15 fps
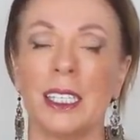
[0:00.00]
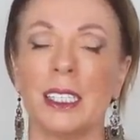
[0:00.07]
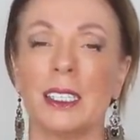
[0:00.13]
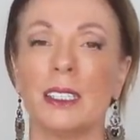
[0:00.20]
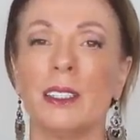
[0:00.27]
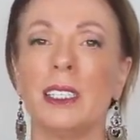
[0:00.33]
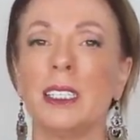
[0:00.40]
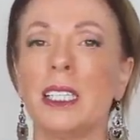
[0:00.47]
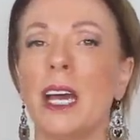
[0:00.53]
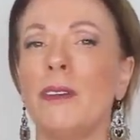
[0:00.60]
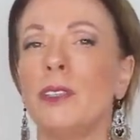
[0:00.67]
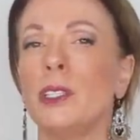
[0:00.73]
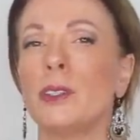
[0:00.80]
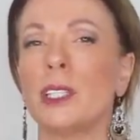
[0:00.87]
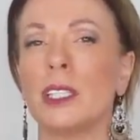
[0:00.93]
So let's
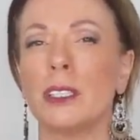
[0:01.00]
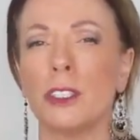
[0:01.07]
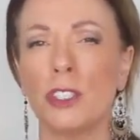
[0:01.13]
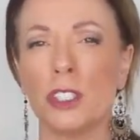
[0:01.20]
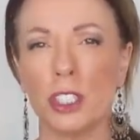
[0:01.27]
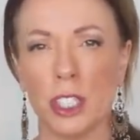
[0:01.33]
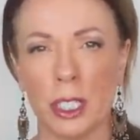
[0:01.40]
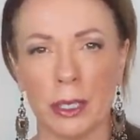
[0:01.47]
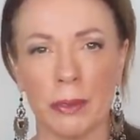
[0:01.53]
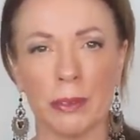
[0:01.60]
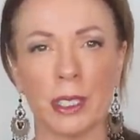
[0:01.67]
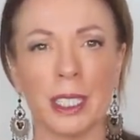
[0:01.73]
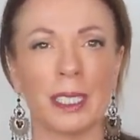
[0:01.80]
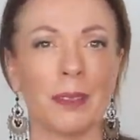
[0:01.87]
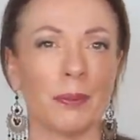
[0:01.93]
have a look at the
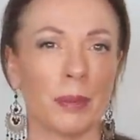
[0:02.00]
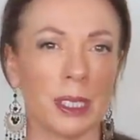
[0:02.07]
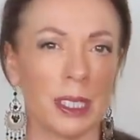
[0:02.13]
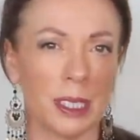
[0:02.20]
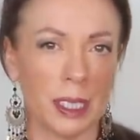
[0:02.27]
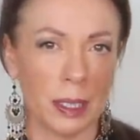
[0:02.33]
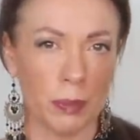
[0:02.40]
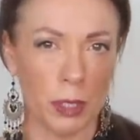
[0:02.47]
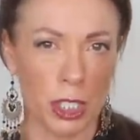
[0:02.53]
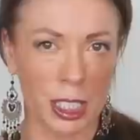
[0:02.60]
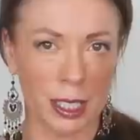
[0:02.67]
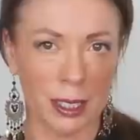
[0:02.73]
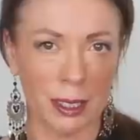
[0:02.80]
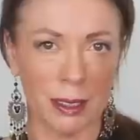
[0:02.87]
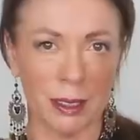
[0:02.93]
shift in
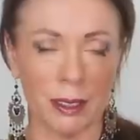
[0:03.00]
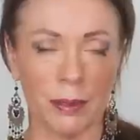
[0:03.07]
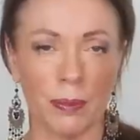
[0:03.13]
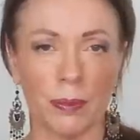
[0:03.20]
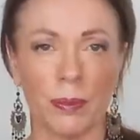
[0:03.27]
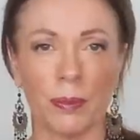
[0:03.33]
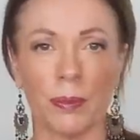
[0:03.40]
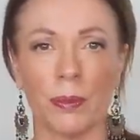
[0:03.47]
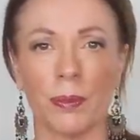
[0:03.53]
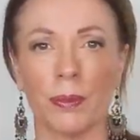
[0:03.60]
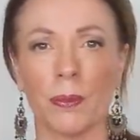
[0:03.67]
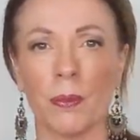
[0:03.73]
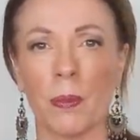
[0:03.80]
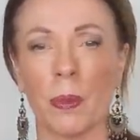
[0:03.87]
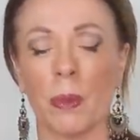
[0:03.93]
perception.
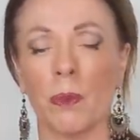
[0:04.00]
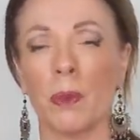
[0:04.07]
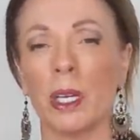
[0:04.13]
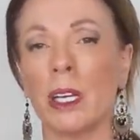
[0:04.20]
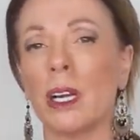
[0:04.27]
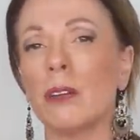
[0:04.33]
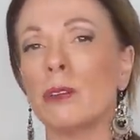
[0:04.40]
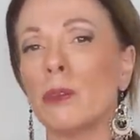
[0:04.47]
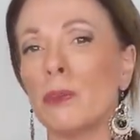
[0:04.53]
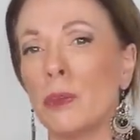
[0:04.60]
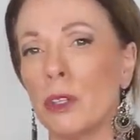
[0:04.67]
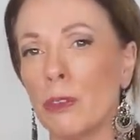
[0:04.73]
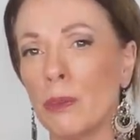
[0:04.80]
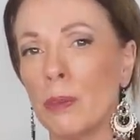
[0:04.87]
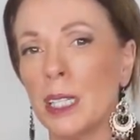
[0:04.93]
When I
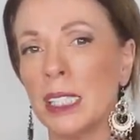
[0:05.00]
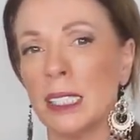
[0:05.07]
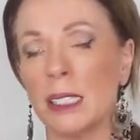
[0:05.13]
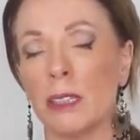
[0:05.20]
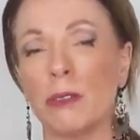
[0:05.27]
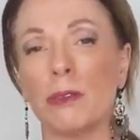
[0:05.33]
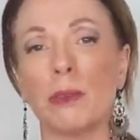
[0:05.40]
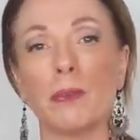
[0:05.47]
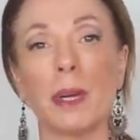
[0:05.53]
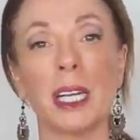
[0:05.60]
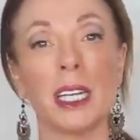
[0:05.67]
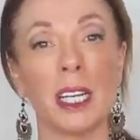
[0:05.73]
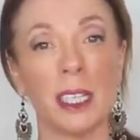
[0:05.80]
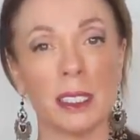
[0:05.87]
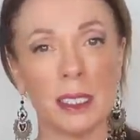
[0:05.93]
removed myself from my
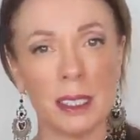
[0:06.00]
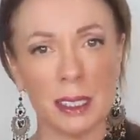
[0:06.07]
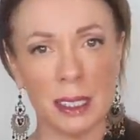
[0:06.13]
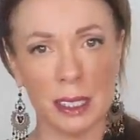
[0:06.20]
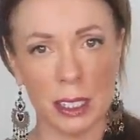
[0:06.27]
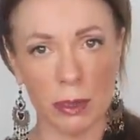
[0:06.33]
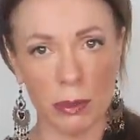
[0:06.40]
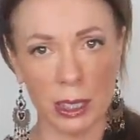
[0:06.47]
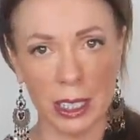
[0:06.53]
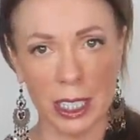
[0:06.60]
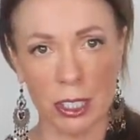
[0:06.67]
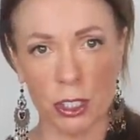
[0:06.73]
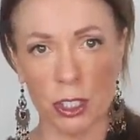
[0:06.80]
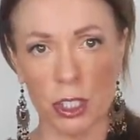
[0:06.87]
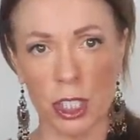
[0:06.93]
narcissistic
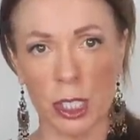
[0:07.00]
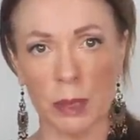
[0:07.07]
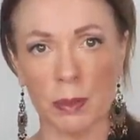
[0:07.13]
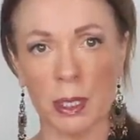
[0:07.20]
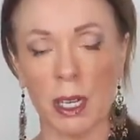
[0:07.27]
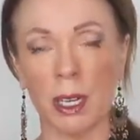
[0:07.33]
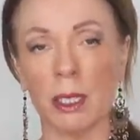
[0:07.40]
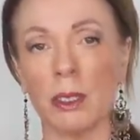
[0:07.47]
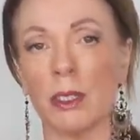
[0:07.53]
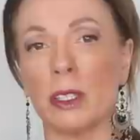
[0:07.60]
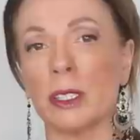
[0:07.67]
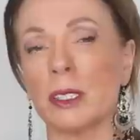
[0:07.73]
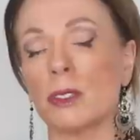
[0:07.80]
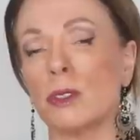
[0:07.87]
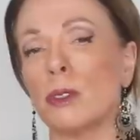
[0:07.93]
relationships, I
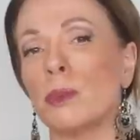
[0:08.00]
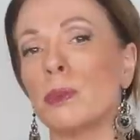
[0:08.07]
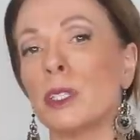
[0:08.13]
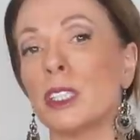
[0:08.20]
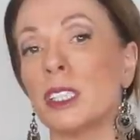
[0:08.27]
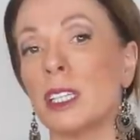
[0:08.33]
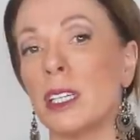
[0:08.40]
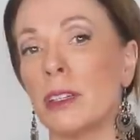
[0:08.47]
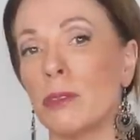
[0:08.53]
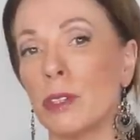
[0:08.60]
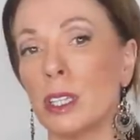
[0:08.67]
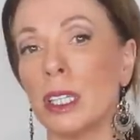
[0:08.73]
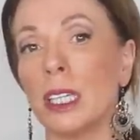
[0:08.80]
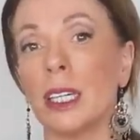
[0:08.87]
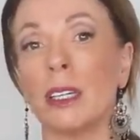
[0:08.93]
lost almost
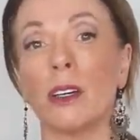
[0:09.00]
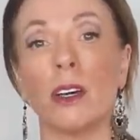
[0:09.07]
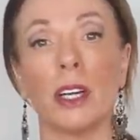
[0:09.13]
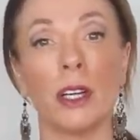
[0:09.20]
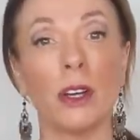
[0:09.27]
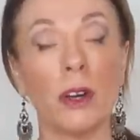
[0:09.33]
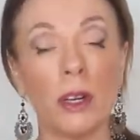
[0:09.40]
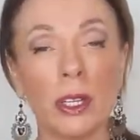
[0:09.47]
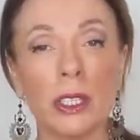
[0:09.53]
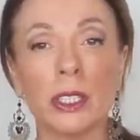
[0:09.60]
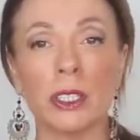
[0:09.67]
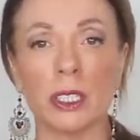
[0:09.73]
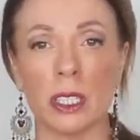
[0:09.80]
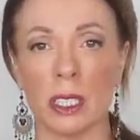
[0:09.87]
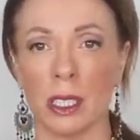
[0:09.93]
everything I
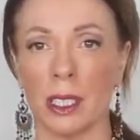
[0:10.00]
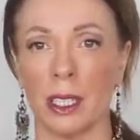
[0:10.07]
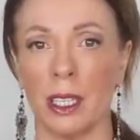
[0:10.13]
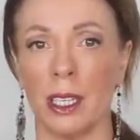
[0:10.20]
owned.